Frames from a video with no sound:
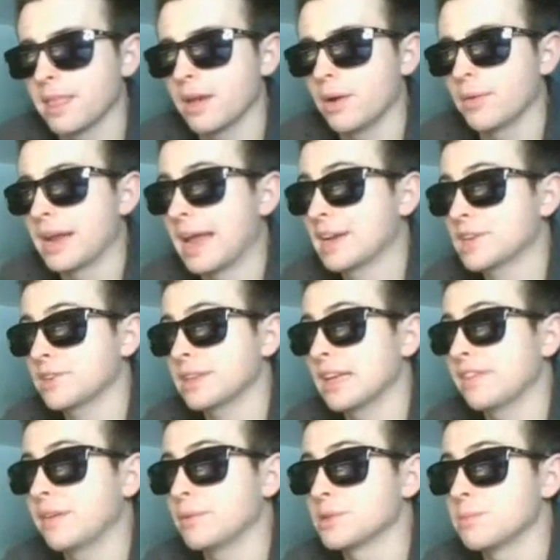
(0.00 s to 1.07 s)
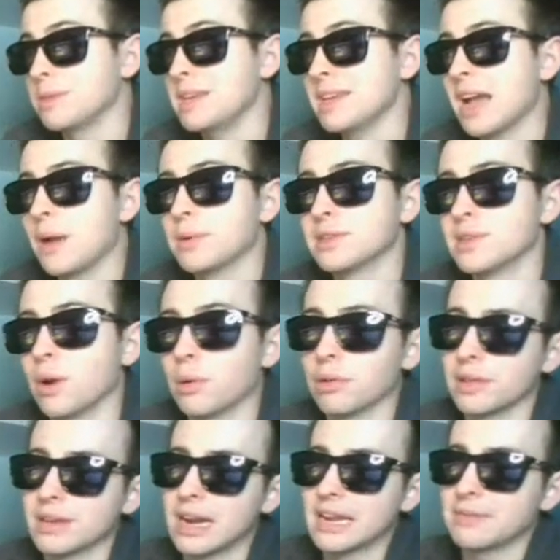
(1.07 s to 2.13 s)
Oh, and actually, if it was me, I would
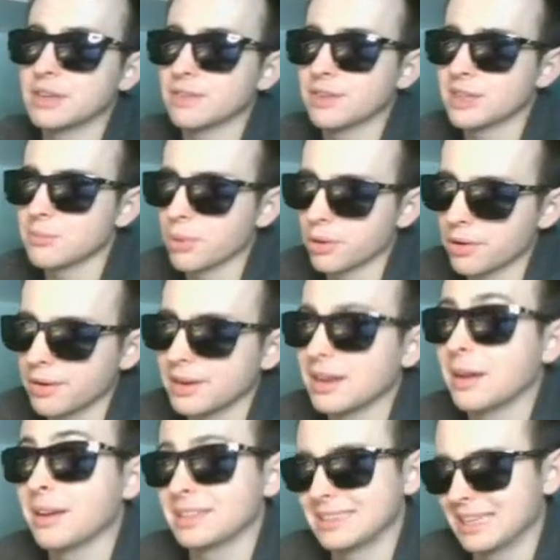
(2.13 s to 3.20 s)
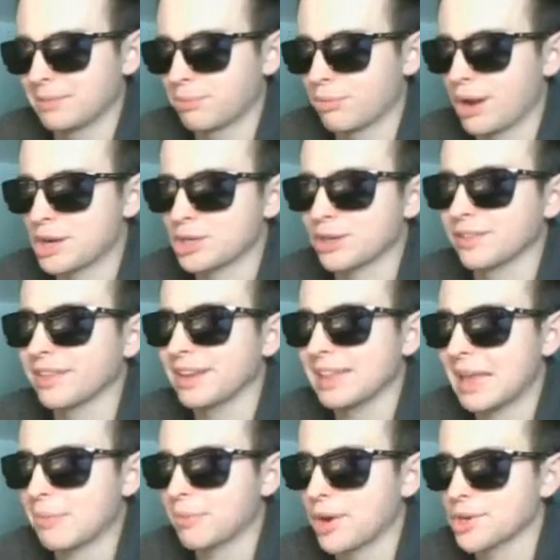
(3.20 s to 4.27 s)
totally not even defend the Mortar. And, again, pressure. Look at
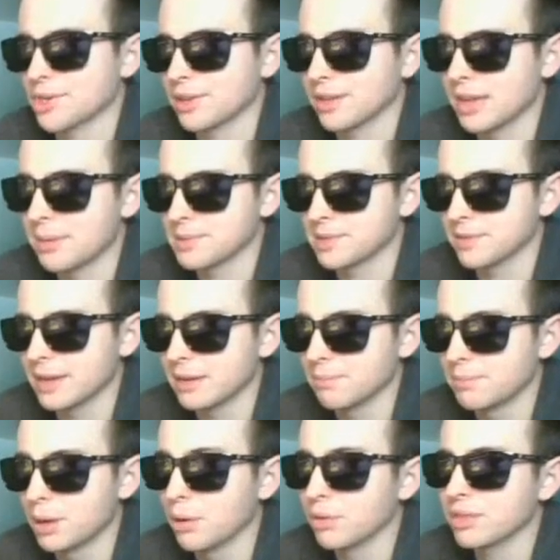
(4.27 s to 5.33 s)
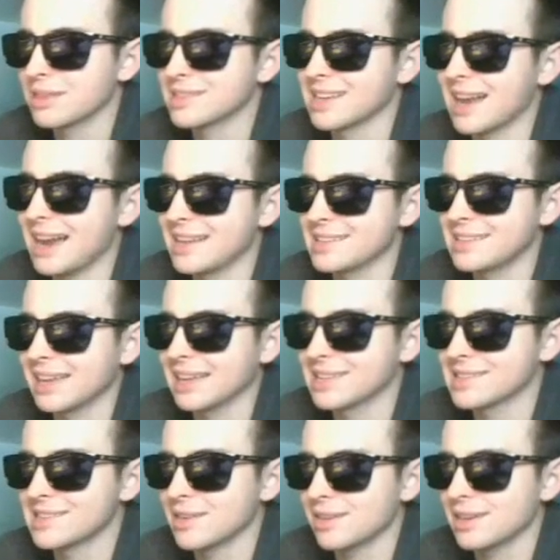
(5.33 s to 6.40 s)
that pressure on the opposite lane. Both sides taking
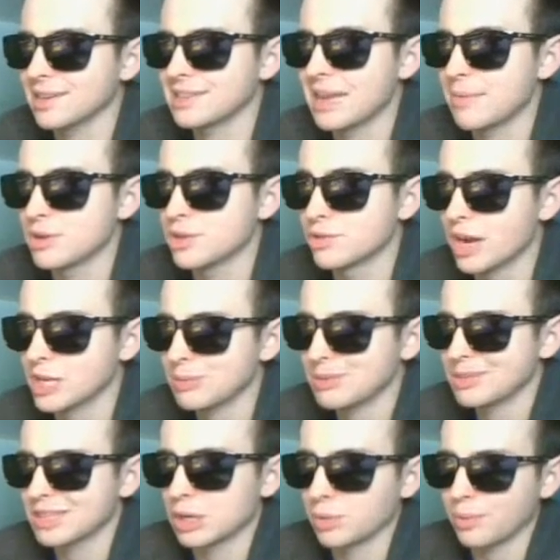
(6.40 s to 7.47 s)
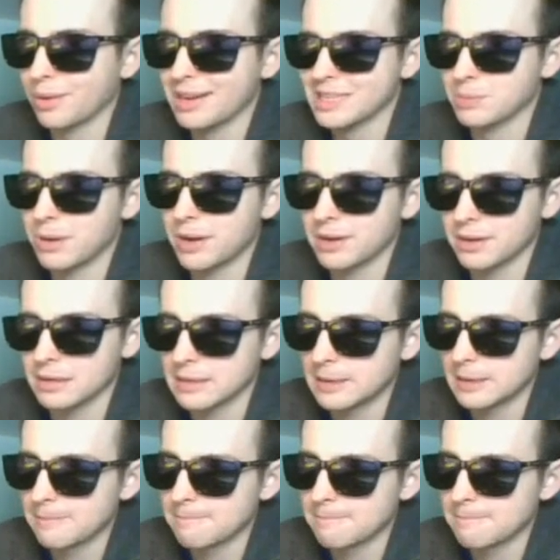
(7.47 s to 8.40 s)
serious damage. Droxpiel's in a great spot here.